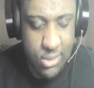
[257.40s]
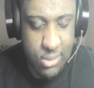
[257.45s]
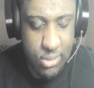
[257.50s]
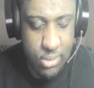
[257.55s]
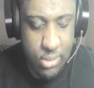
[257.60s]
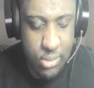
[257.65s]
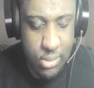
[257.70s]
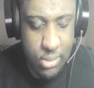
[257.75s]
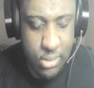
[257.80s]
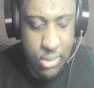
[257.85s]

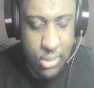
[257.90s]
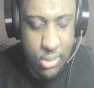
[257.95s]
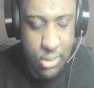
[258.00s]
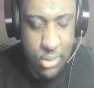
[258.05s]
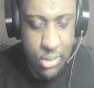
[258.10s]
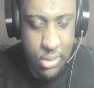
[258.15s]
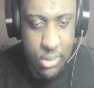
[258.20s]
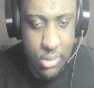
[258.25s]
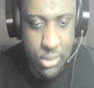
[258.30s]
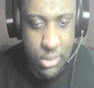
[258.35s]

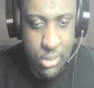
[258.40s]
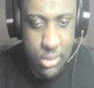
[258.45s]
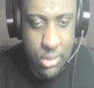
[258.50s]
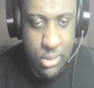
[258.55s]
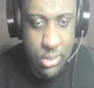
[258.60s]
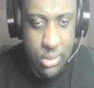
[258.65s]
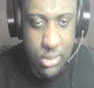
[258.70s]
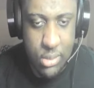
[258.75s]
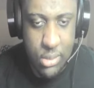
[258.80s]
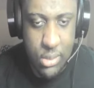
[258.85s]

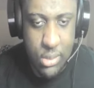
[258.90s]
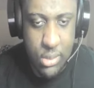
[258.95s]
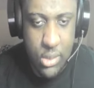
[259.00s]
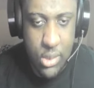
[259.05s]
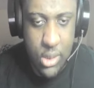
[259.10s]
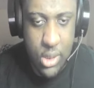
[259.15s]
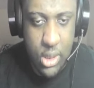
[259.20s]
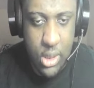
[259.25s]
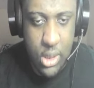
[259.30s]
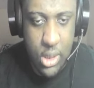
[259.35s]

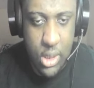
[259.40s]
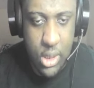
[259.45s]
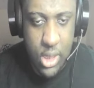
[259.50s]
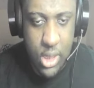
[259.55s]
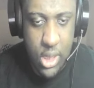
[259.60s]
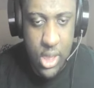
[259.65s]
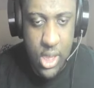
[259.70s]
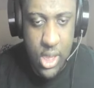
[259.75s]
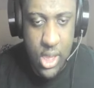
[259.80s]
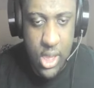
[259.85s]

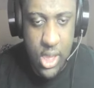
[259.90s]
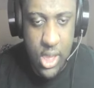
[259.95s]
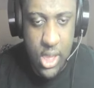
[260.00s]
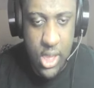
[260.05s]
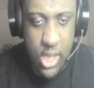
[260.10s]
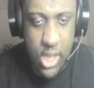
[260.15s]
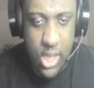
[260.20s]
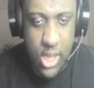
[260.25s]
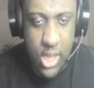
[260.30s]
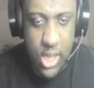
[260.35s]

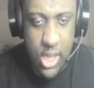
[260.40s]
Nobody speaks.